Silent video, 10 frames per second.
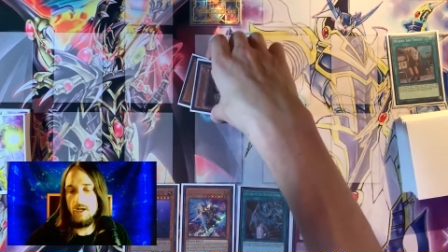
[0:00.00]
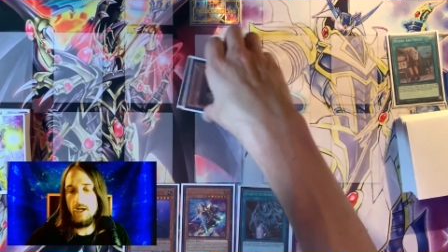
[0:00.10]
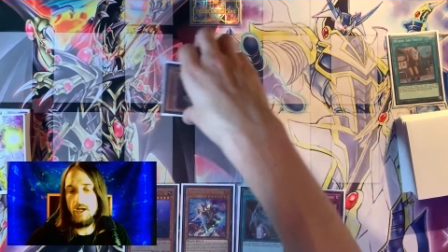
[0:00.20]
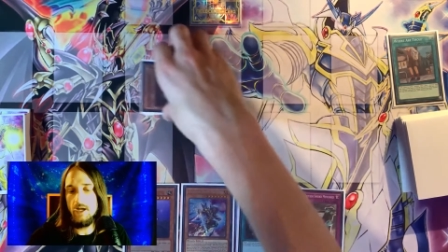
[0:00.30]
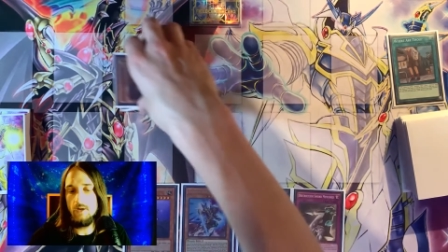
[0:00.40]

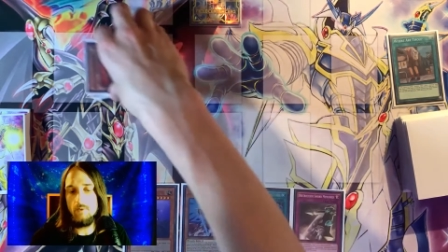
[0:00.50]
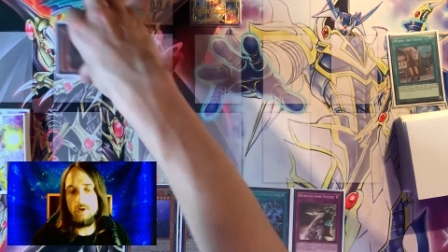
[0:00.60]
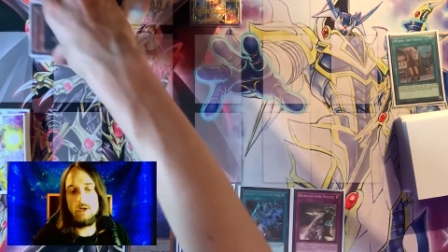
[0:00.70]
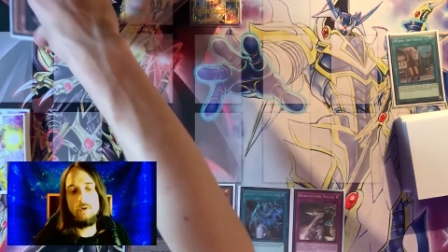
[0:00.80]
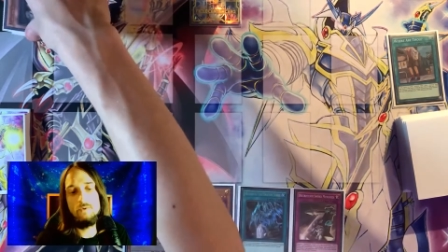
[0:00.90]
and we're going
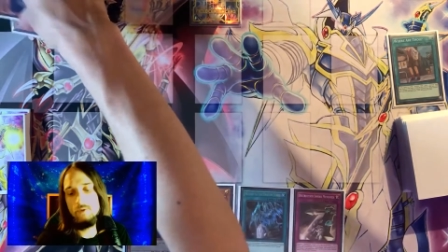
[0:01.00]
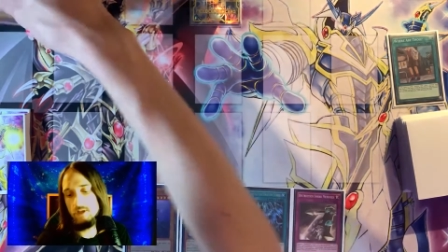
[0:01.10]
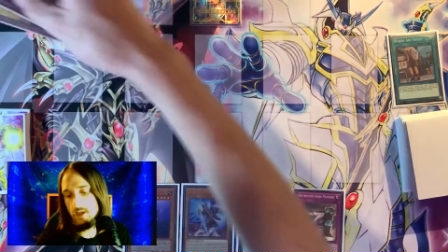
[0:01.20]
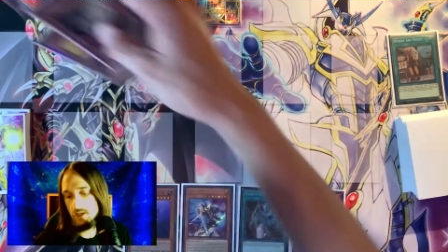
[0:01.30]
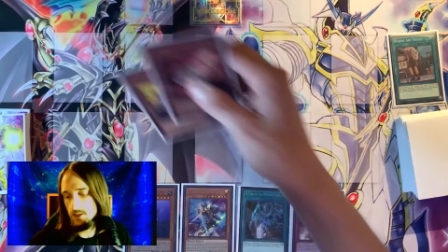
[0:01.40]
to go into a
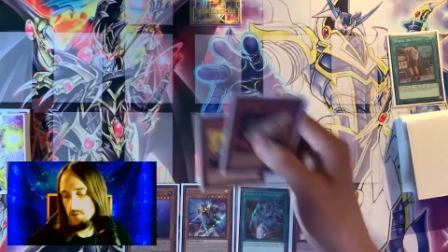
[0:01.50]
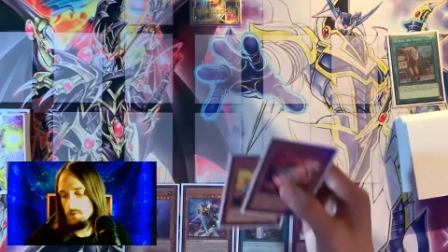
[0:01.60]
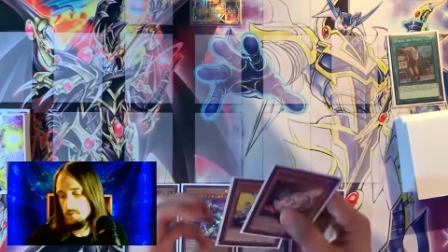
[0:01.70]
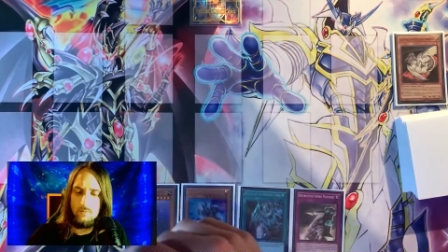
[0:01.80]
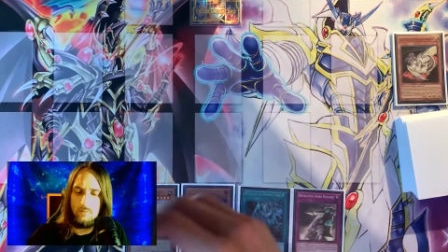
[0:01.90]
Link 2,